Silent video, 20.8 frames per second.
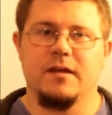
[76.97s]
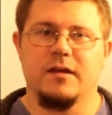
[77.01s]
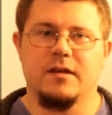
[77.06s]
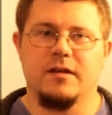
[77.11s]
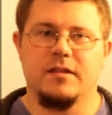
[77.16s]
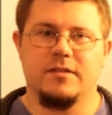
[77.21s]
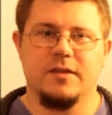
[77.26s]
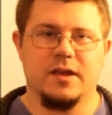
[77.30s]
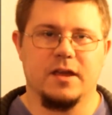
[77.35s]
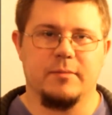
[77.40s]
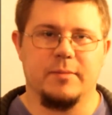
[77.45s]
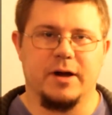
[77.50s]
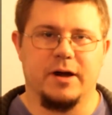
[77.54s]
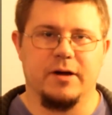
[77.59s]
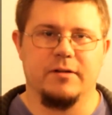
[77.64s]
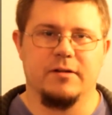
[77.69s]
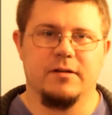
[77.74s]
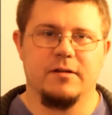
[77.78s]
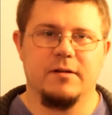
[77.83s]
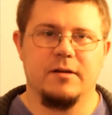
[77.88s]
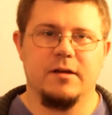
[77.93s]
think about
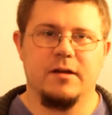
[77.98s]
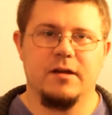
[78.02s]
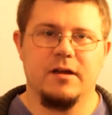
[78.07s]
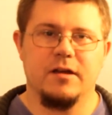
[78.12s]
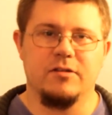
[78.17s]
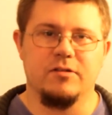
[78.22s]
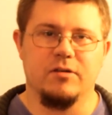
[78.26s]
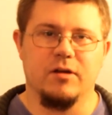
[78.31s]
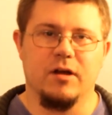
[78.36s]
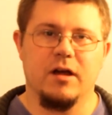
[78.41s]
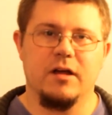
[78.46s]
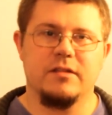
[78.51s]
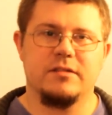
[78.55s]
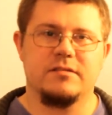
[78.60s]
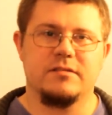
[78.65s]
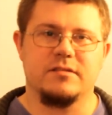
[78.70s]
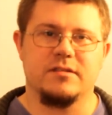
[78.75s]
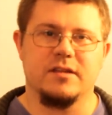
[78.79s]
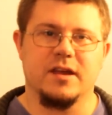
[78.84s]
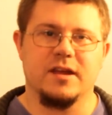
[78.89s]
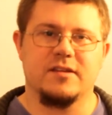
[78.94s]
it. The Earth
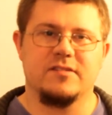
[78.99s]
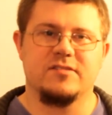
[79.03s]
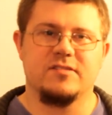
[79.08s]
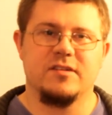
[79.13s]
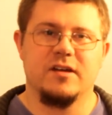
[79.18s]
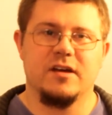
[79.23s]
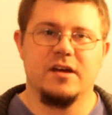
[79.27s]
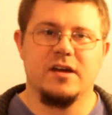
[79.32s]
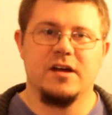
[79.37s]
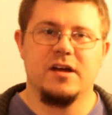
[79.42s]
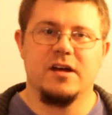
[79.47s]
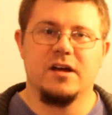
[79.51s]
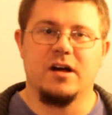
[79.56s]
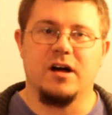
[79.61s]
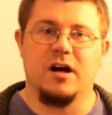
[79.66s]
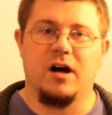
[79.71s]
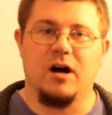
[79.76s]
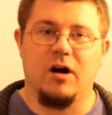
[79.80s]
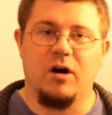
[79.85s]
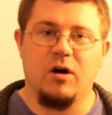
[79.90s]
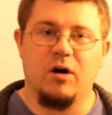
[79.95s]
takes
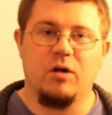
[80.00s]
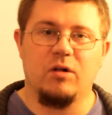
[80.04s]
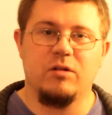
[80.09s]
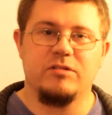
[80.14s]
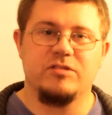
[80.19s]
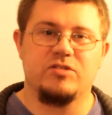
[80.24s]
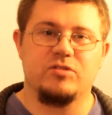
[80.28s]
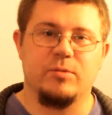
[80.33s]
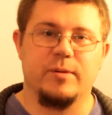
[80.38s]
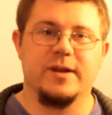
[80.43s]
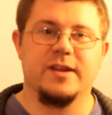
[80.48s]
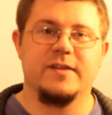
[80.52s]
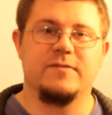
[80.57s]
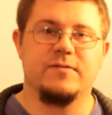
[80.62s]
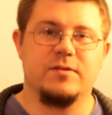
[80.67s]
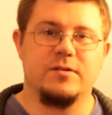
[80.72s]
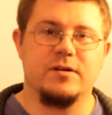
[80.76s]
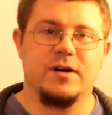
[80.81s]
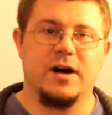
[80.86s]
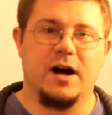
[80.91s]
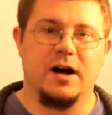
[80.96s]
a whole
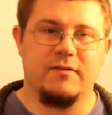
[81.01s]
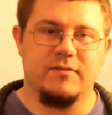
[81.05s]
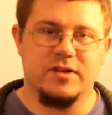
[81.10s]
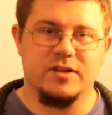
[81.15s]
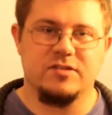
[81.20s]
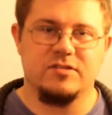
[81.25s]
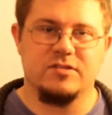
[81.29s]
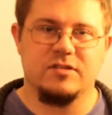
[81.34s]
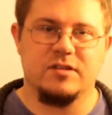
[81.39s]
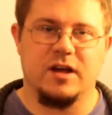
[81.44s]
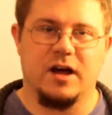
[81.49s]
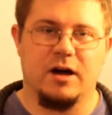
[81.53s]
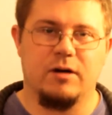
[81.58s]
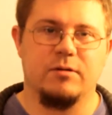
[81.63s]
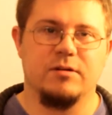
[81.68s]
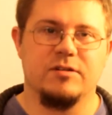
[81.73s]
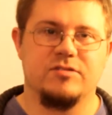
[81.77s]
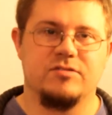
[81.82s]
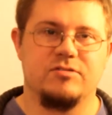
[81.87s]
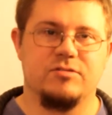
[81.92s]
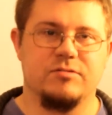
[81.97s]
24
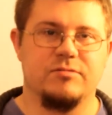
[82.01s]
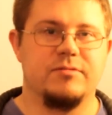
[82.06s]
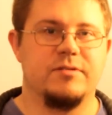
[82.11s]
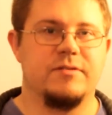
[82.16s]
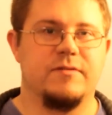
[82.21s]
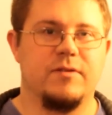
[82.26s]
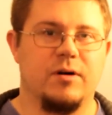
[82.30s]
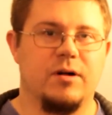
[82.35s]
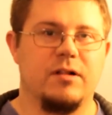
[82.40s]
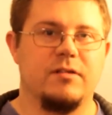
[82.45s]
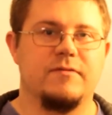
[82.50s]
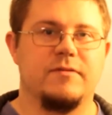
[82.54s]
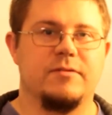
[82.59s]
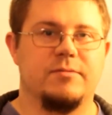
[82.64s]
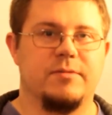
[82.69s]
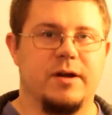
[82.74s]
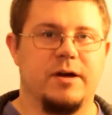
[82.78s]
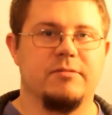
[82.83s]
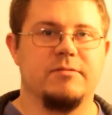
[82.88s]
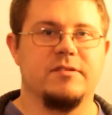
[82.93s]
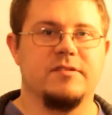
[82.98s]
hours to revolve
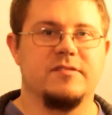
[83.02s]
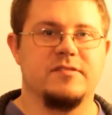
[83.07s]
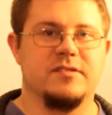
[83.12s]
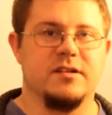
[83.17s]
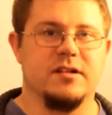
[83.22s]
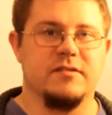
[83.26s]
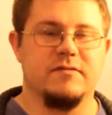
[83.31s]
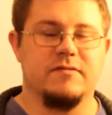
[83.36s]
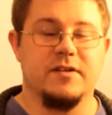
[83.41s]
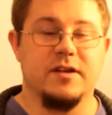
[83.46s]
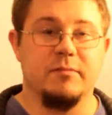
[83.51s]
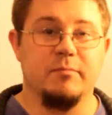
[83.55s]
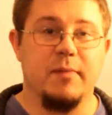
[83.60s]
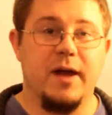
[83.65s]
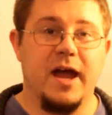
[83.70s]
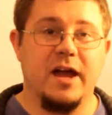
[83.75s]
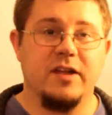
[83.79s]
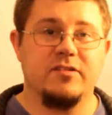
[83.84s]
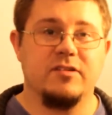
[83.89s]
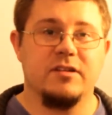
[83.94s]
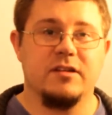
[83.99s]
around itself.
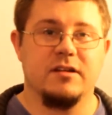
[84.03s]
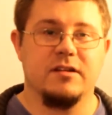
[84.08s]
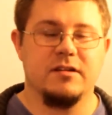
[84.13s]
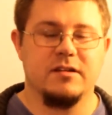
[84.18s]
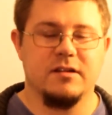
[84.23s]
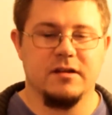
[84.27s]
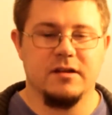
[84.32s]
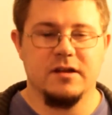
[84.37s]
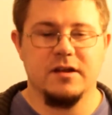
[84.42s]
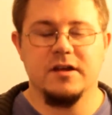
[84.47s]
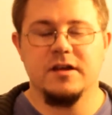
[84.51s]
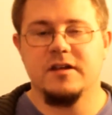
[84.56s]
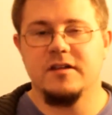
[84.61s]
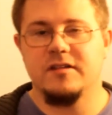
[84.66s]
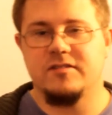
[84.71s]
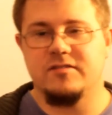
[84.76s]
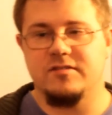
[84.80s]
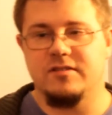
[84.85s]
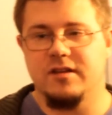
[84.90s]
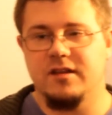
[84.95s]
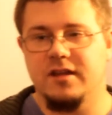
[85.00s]
Imagine
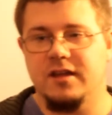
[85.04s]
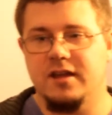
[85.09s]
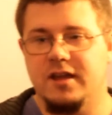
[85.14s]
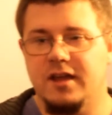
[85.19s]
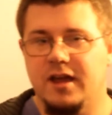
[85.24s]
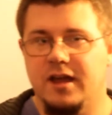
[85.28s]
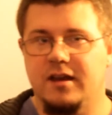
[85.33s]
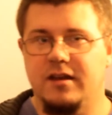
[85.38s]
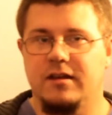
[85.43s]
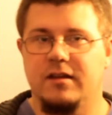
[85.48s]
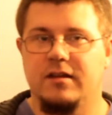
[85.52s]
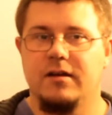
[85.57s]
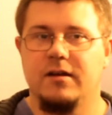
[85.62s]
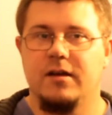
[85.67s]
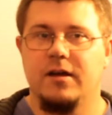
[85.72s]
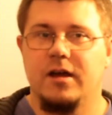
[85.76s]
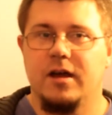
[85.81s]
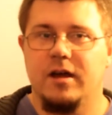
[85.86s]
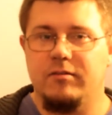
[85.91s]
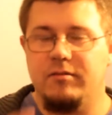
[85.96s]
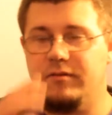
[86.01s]
sitting and
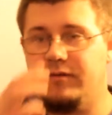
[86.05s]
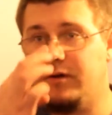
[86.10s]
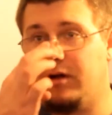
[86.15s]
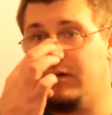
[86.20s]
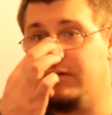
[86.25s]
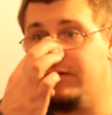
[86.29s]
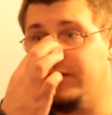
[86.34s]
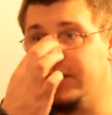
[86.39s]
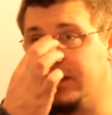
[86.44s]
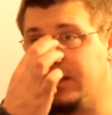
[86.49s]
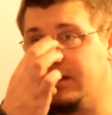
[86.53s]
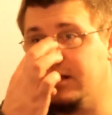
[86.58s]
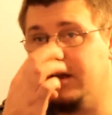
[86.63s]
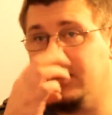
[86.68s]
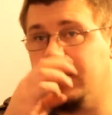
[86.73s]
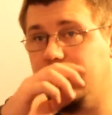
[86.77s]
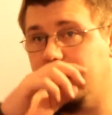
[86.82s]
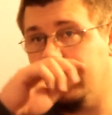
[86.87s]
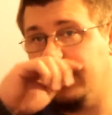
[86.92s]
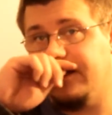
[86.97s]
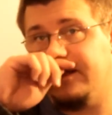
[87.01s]
revolving
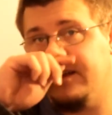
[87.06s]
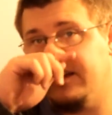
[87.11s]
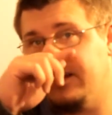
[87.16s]
a